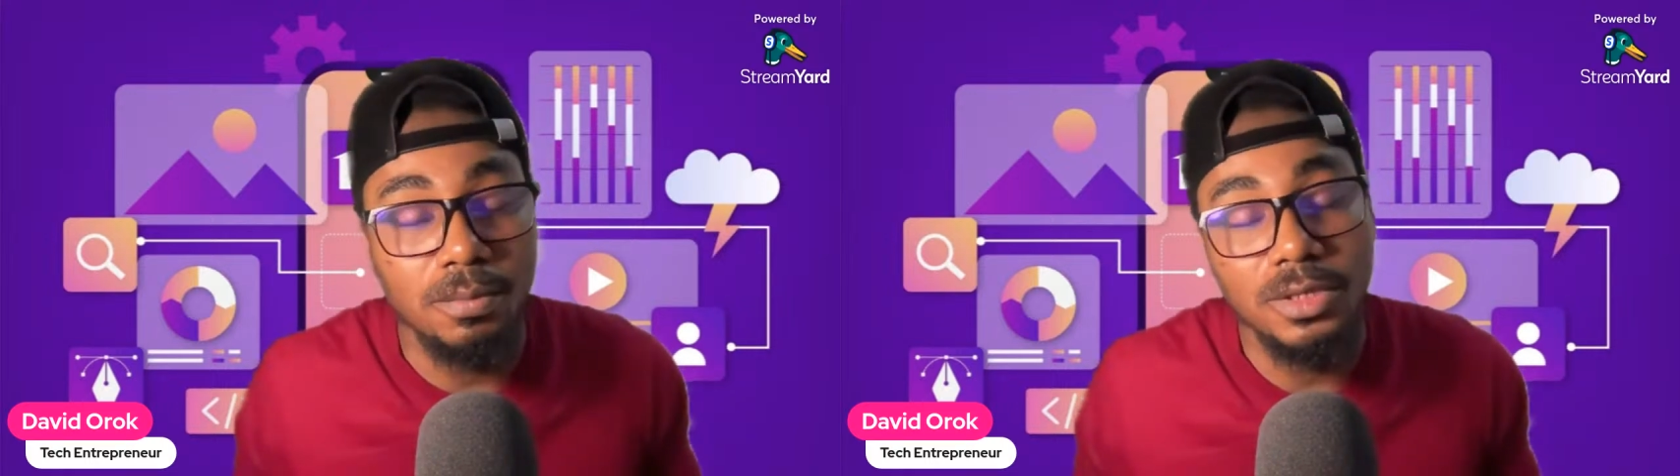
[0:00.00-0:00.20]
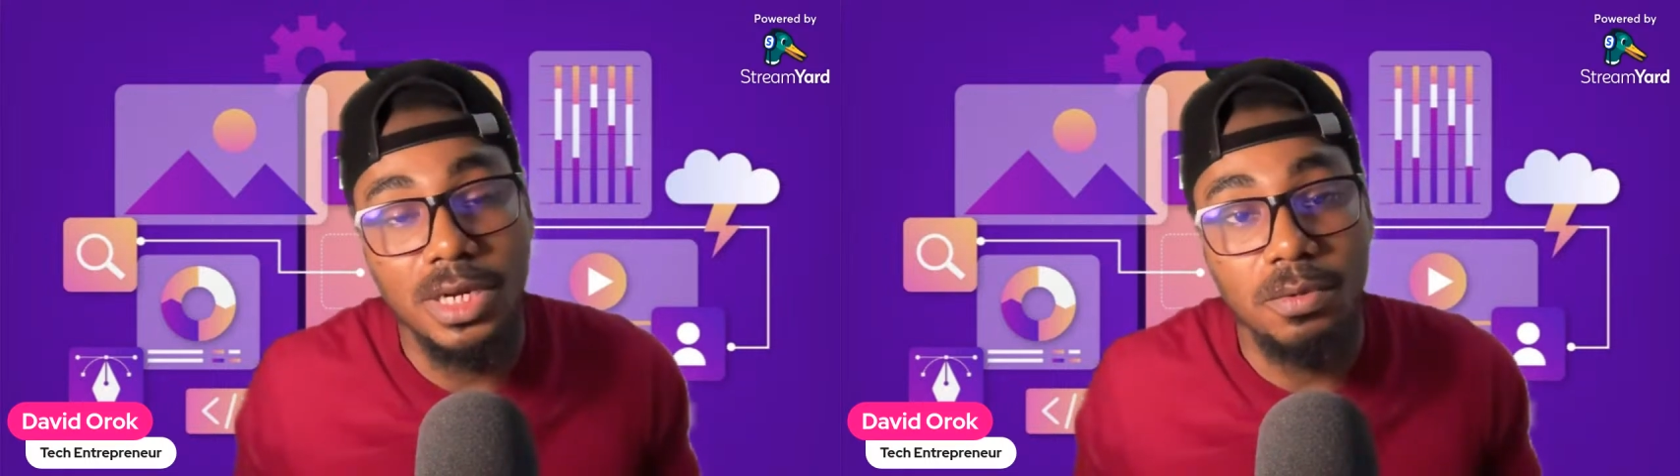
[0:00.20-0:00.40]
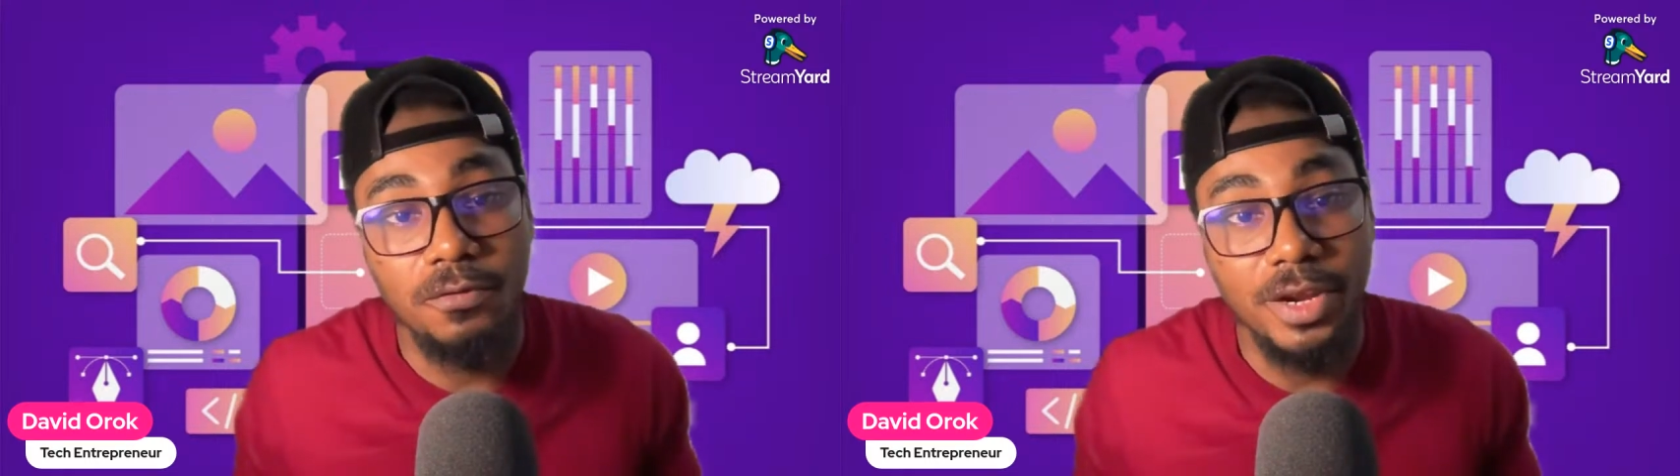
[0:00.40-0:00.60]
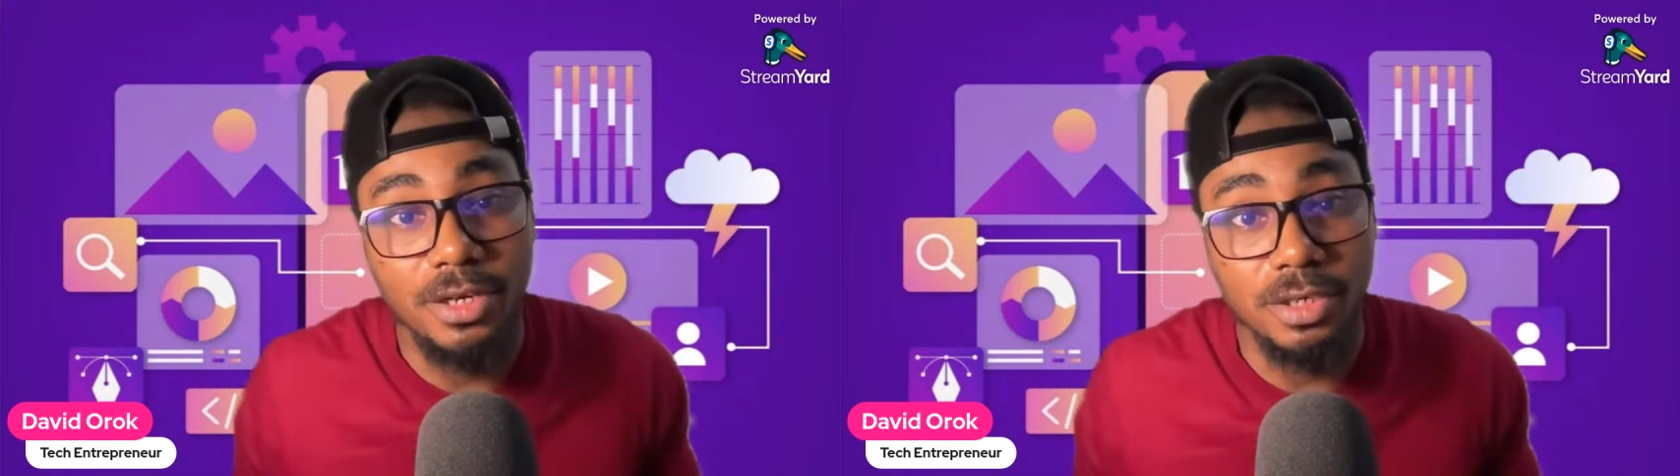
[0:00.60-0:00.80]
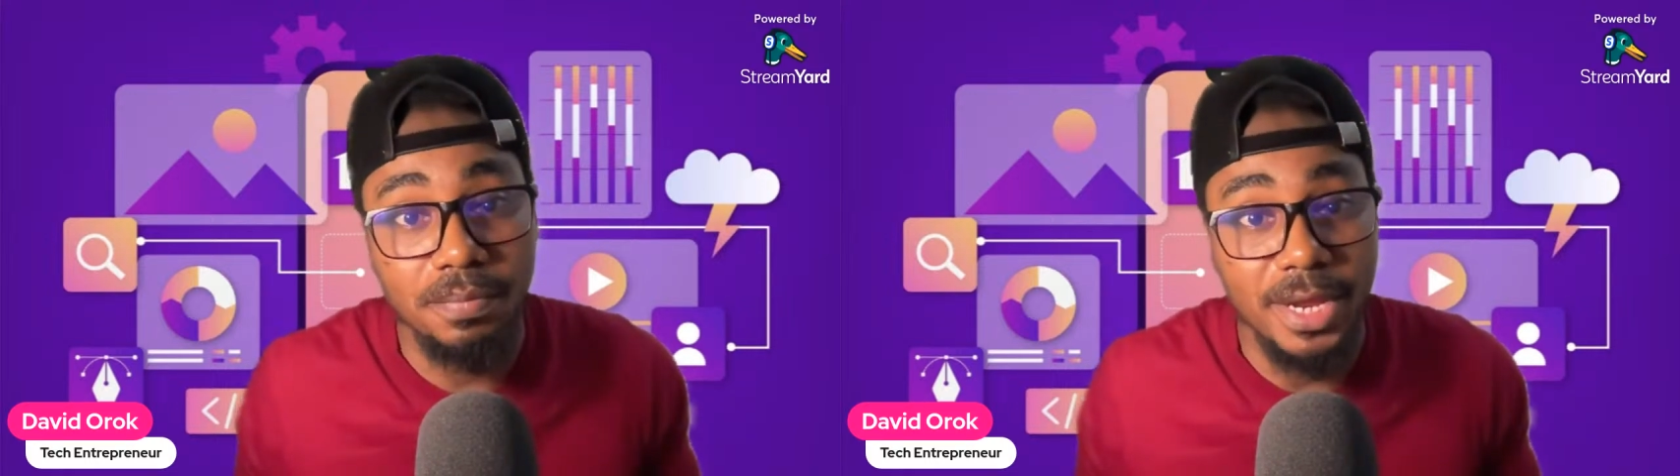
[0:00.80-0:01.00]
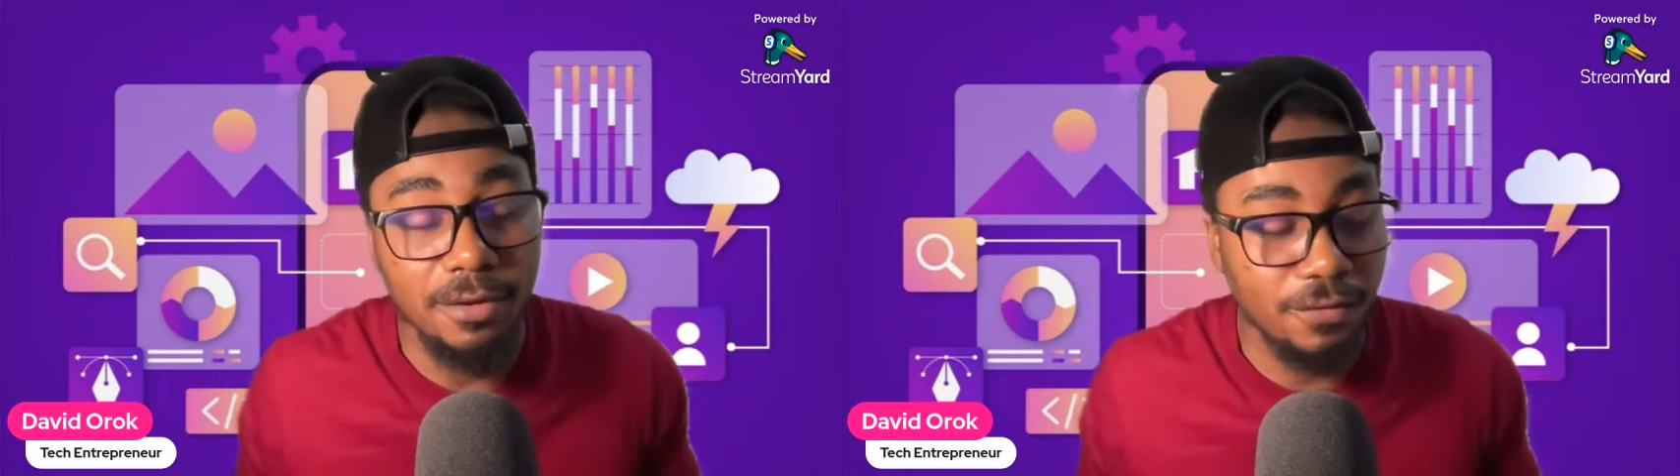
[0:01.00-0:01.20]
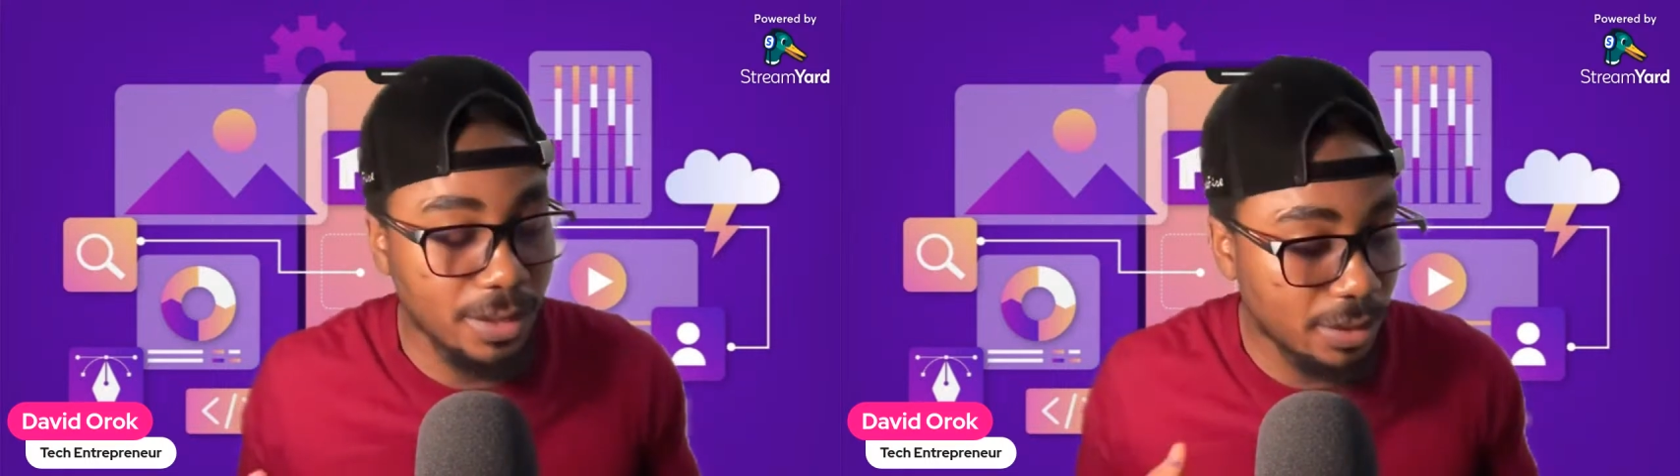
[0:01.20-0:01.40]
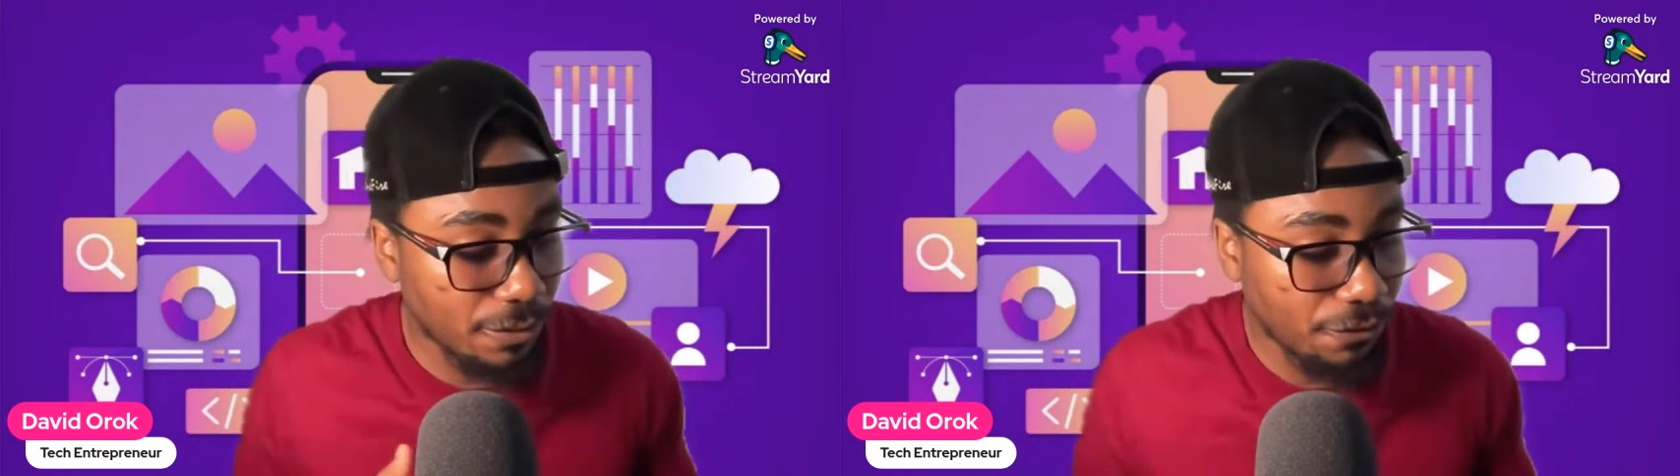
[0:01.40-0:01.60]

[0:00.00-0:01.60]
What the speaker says: reasonable financial benefits